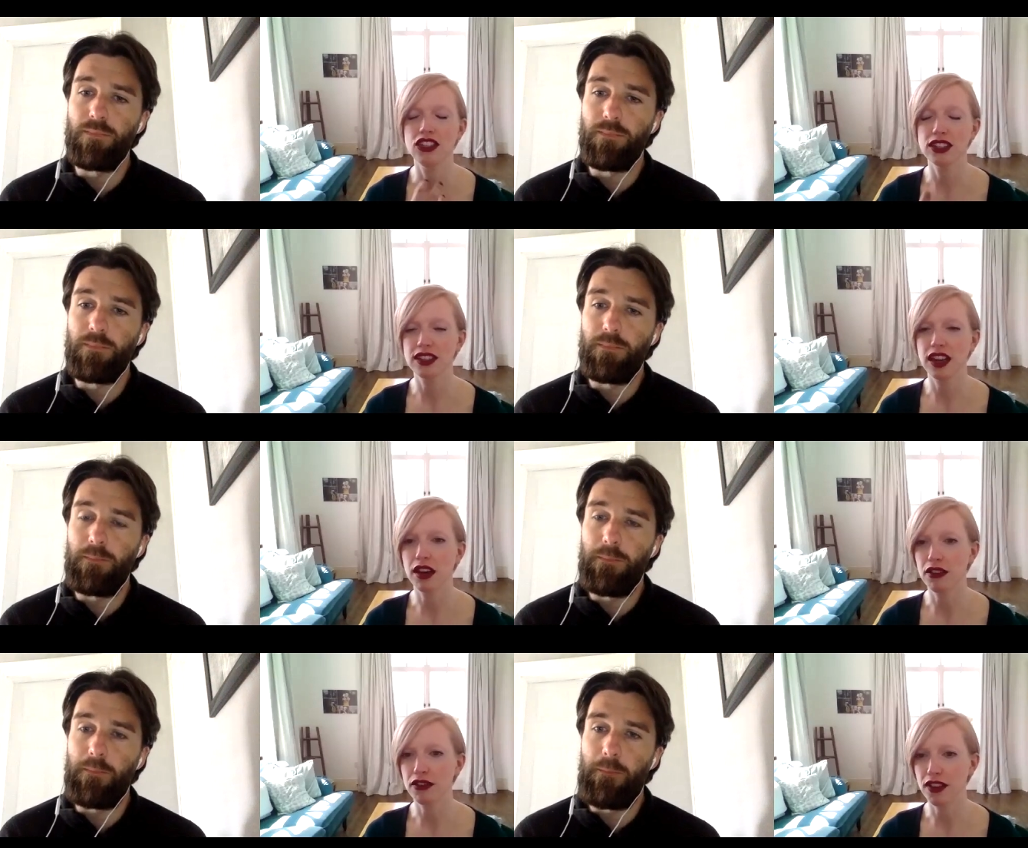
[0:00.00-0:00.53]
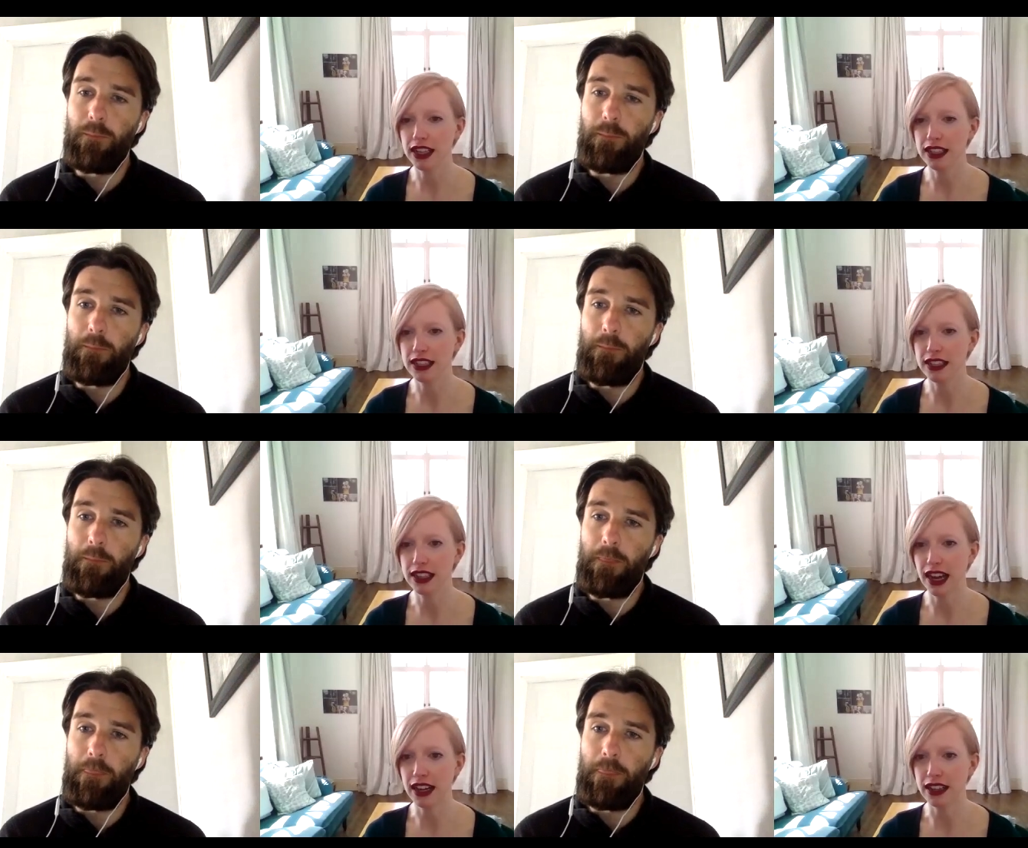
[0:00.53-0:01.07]
Speaker 1: just how
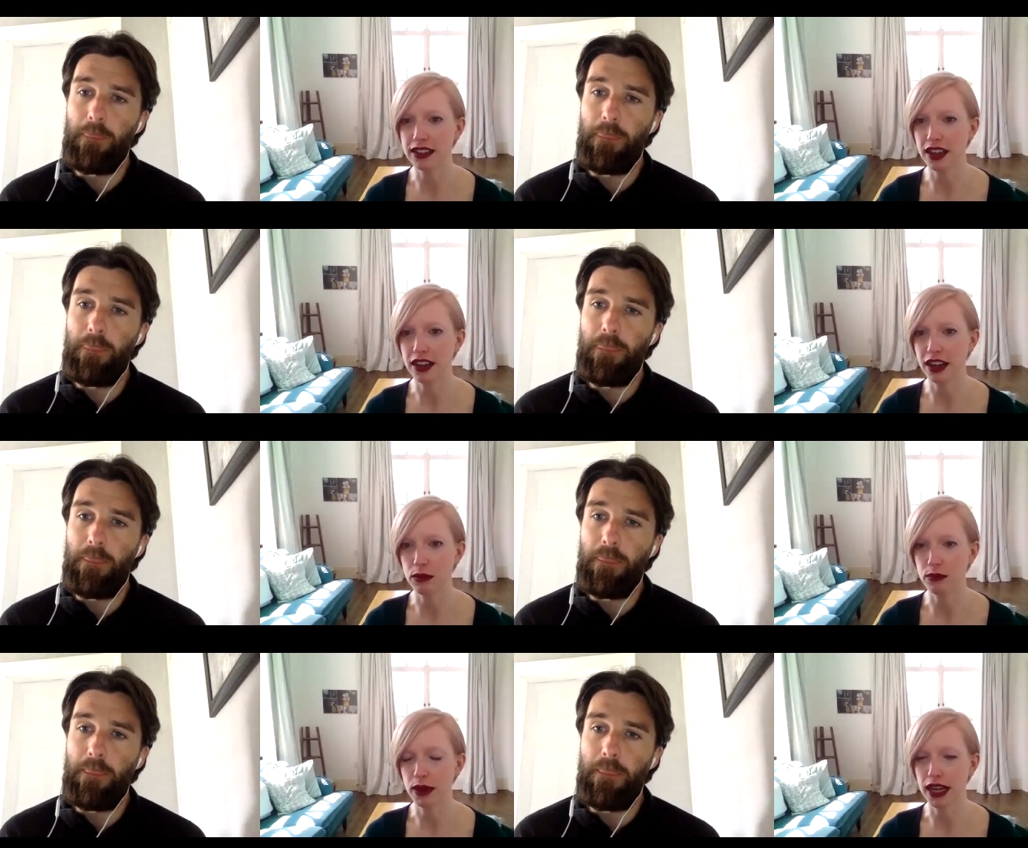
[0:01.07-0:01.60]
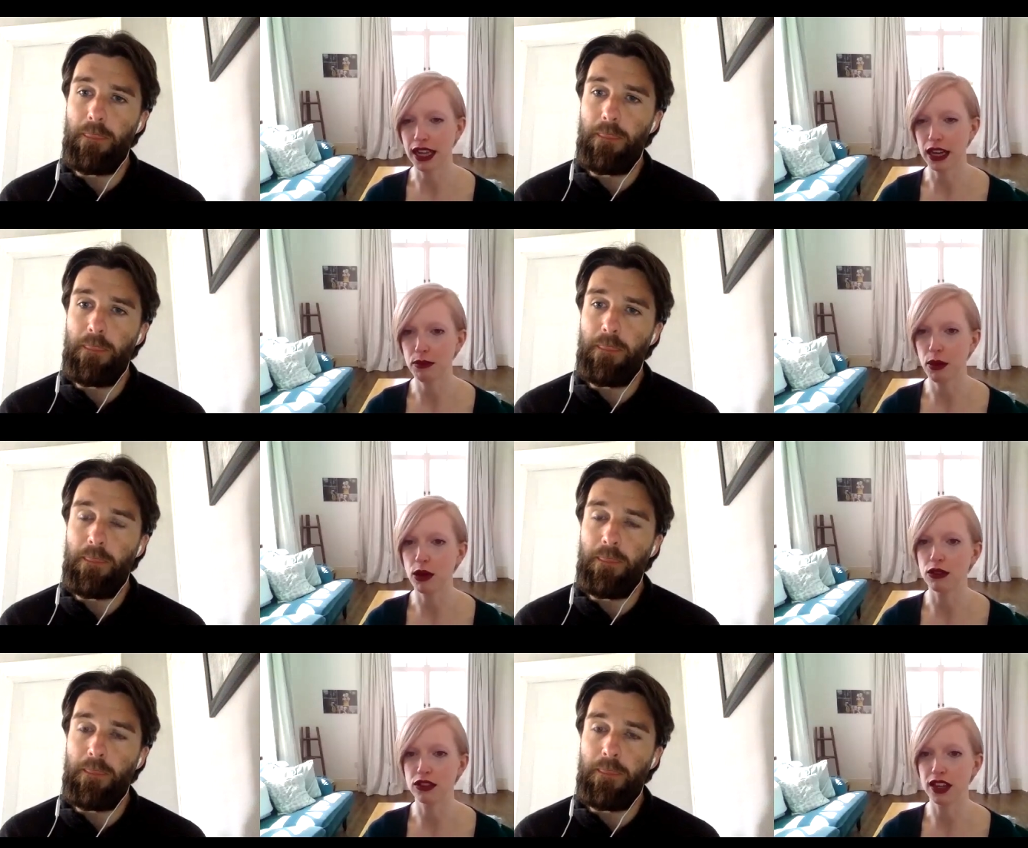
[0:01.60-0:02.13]
affected dads are by
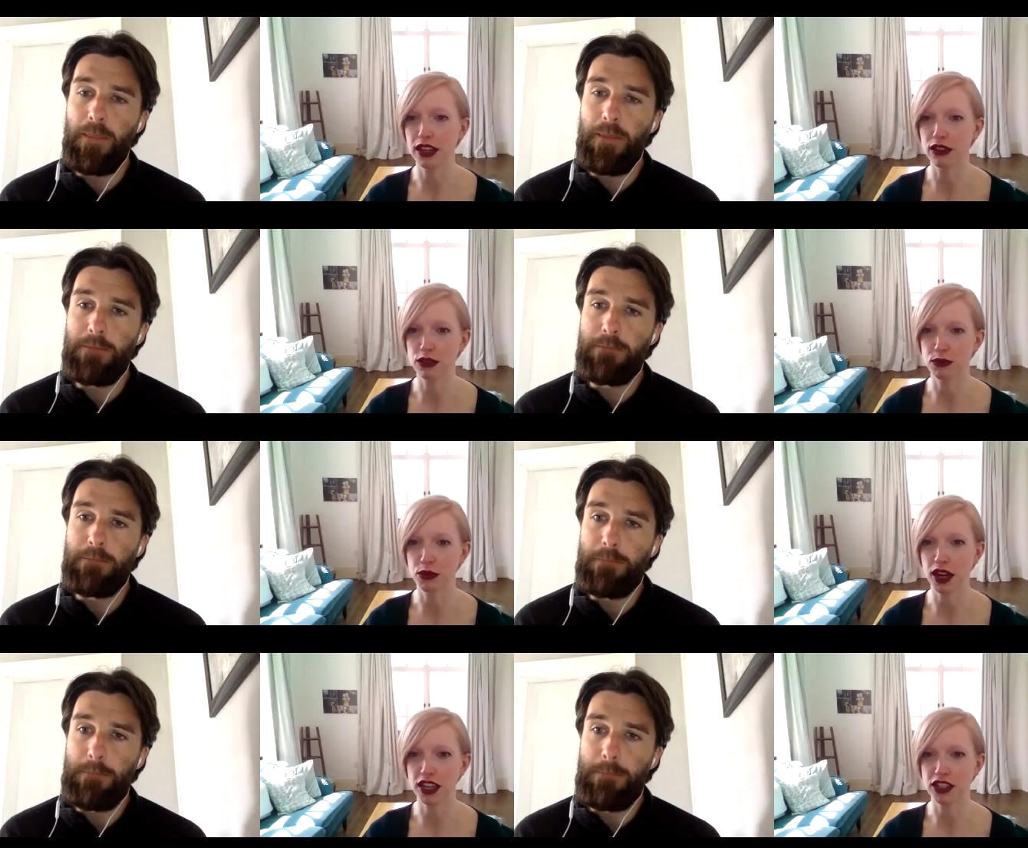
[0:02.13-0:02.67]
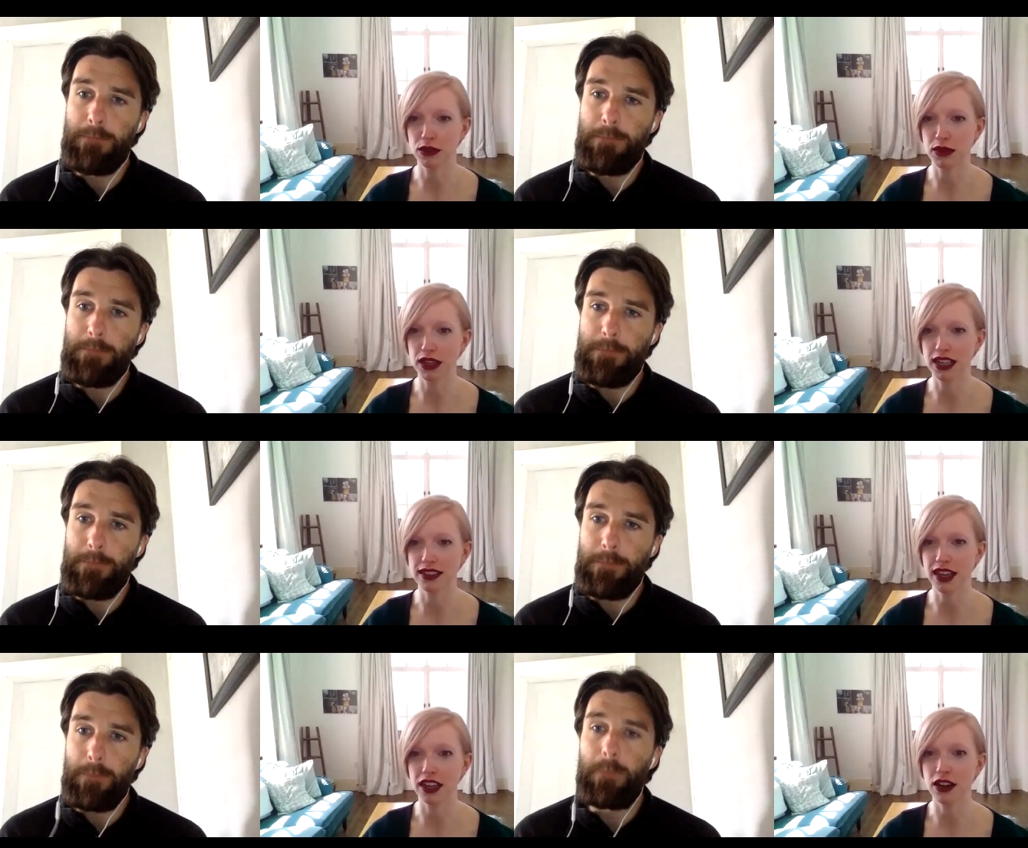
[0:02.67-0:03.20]
like postnatal depression,
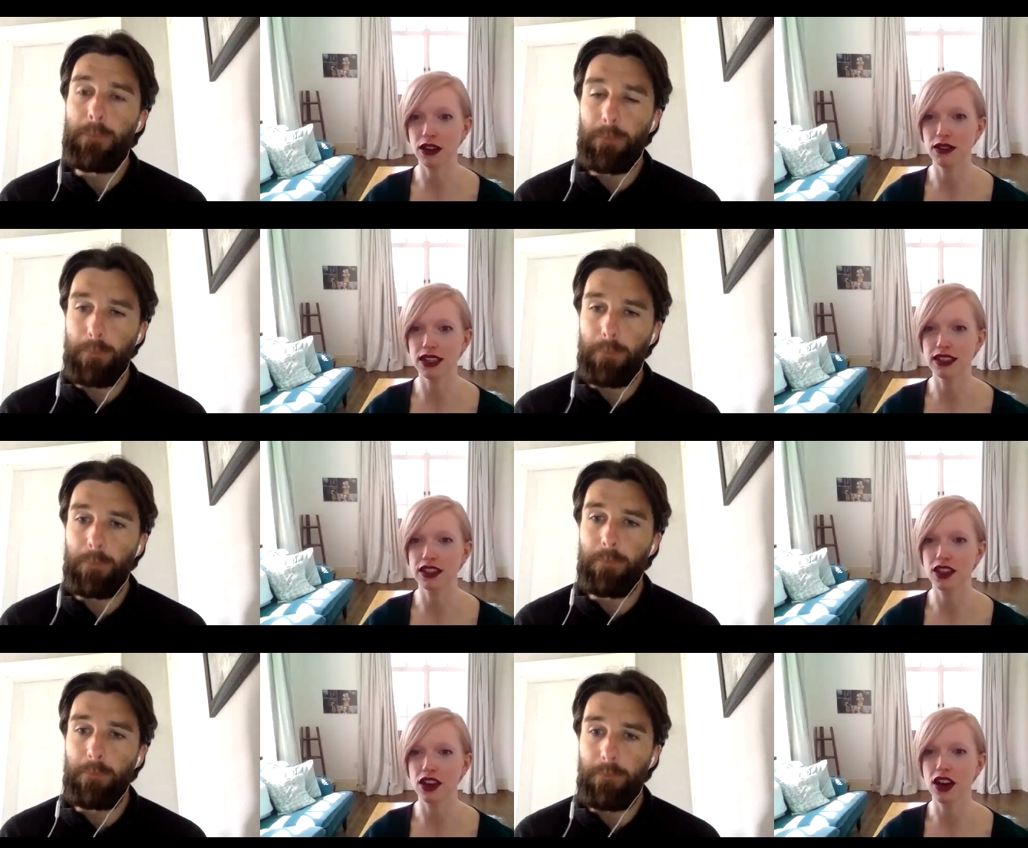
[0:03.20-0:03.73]
because I'd always